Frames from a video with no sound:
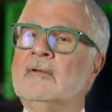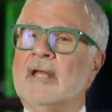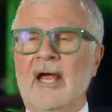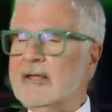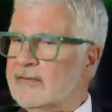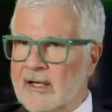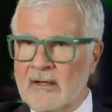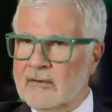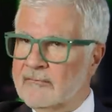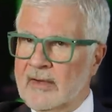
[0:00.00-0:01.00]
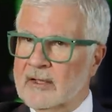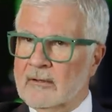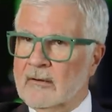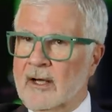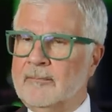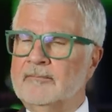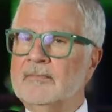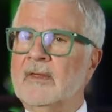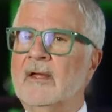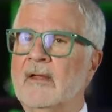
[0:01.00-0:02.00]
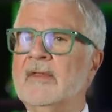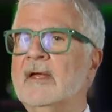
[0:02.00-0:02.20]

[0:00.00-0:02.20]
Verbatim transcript: Take the elevator up and